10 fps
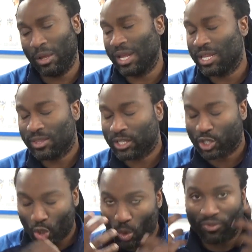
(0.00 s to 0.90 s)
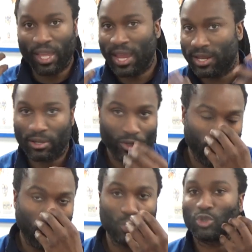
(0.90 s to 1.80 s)
anything to do with the head,
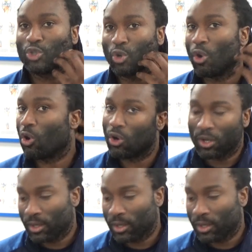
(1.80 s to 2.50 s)
nose, jaw,